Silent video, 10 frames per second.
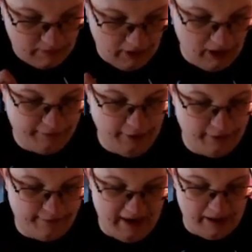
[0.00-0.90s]
If your
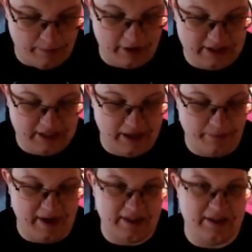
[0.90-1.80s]
fireworks get
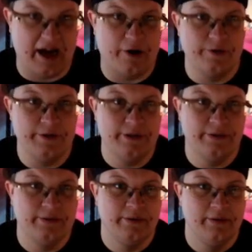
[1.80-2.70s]
rained out,
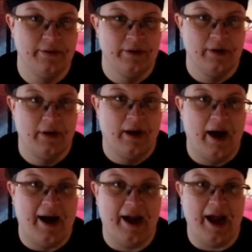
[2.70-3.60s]

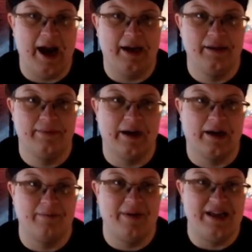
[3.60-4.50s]
I highly
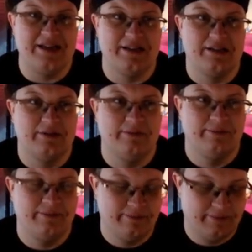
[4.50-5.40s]
recommend...
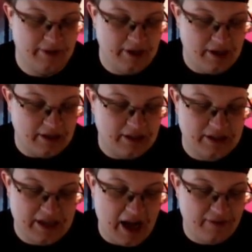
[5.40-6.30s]

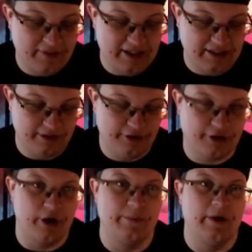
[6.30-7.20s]
Because obviously you're
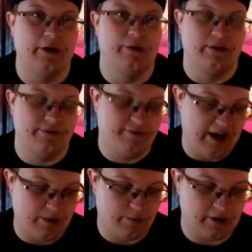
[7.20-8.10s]
going to want to go to the
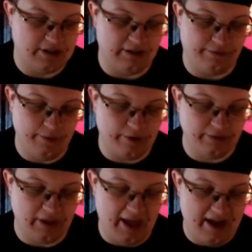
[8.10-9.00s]
fireworks. And if you
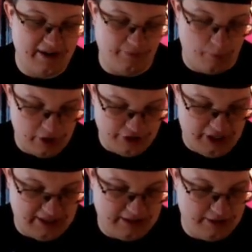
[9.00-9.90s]
only have one
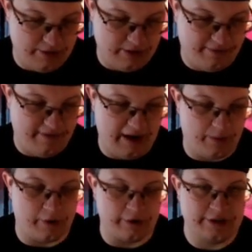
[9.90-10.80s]
chance to go to the
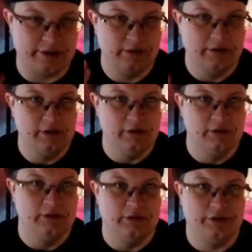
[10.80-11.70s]
fireworks,
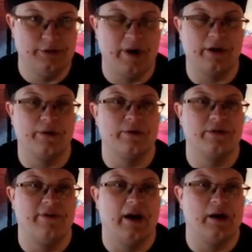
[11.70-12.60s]
you want to go to the
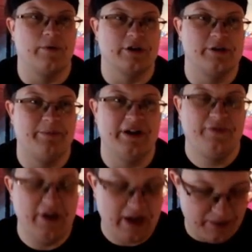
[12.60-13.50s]
fireworks. But if
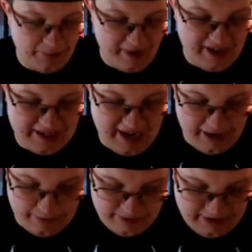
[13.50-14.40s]
they get rained
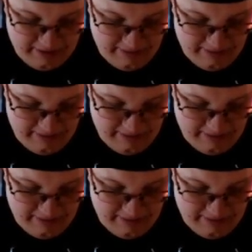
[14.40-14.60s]
out,